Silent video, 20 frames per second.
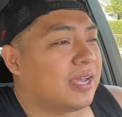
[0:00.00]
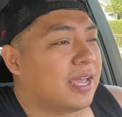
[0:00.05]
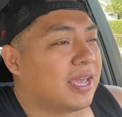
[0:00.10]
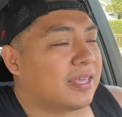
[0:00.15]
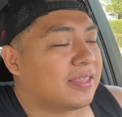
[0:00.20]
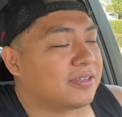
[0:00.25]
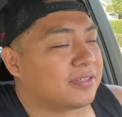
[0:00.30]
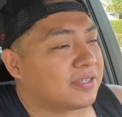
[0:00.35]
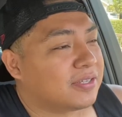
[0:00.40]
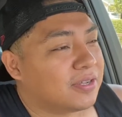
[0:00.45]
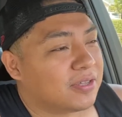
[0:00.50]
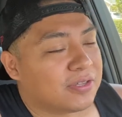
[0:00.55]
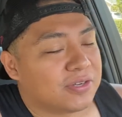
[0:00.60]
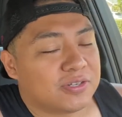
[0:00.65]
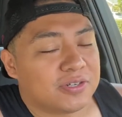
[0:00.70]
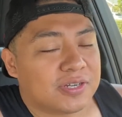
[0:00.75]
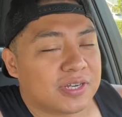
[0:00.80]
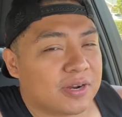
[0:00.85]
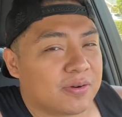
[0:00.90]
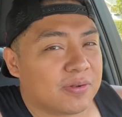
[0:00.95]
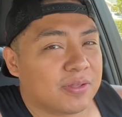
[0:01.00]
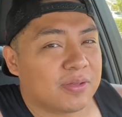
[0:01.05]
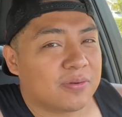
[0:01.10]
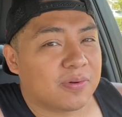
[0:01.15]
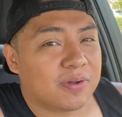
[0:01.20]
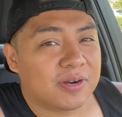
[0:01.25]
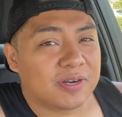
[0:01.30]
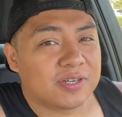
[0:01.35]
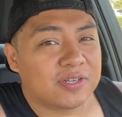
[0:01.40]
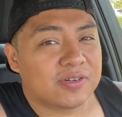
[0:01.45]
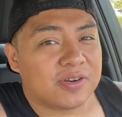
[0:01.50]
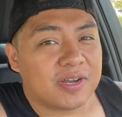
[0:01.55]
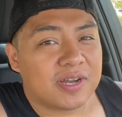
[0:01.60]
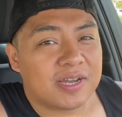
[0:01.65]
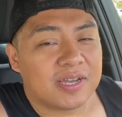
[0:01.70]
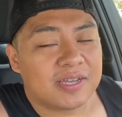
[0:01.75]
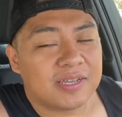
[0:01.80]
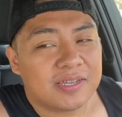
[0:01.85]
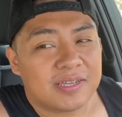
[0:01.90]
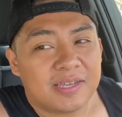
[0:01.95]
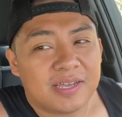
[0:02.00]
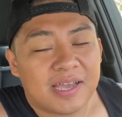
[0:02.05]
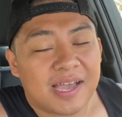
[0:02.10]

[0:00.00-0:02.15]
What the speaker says: and there's another drink I really want to try.